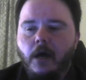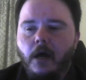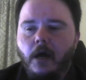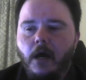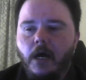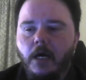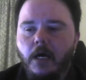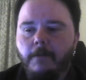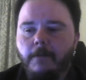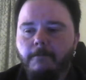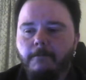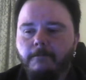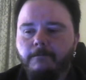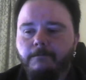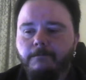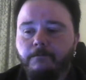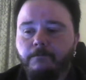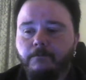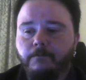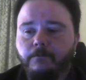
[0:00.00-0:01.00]
Um,
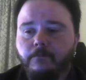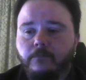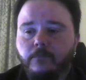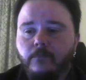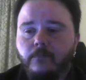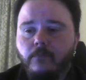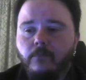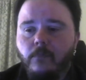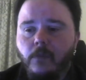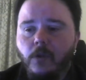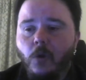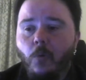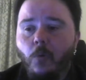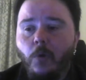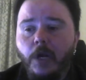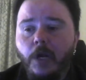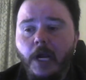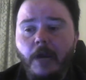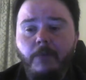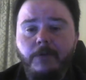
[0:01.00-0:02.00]

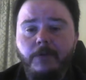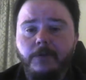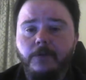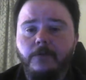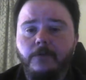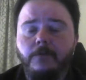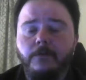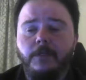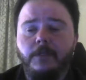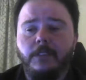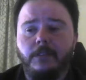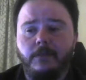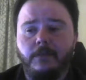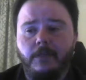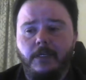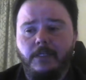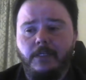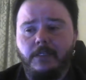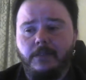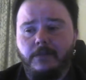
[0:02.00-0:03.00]
what I would do is
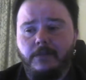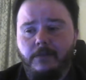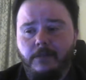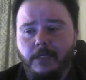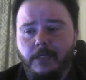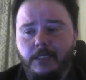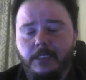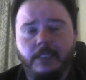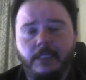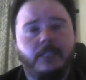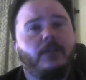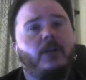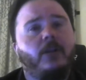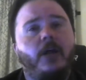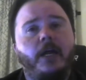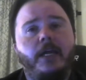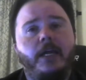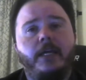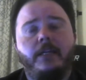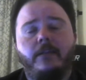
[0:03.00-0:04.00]
is does this
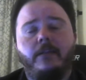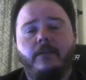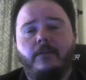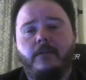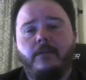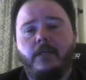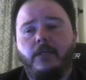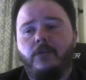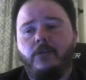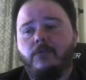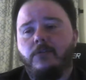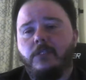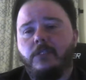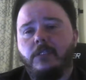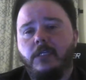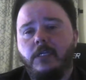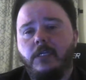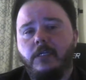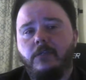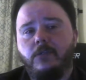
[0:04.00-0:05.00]
client that you
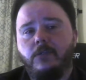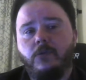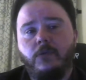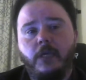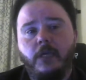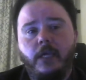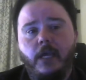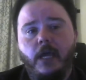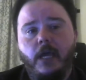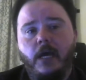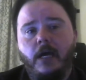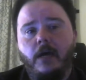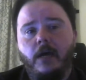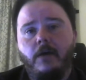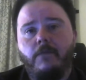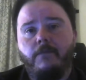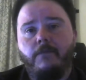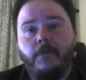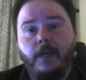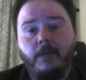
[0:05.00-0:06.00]
see do they
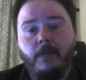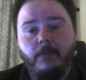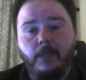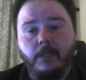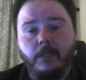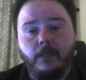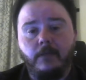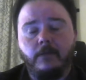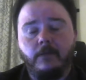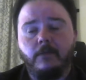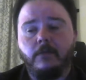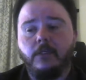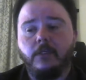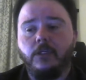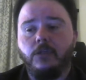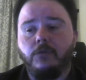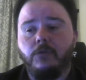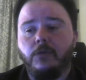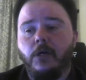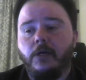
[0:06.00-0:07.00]
have family? Can
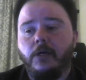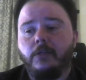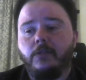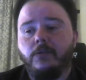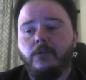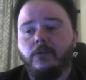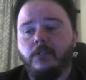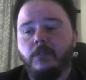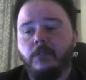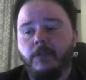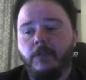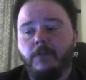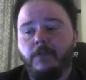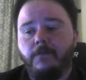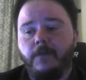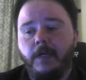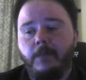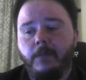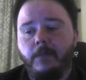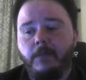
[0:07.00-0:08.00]
you talk to some of the
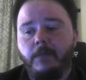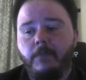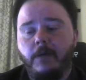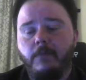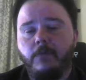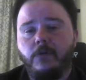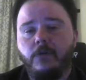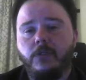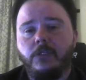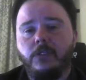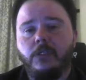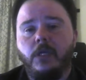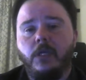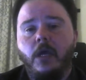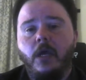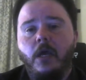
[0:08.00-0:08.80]
family members?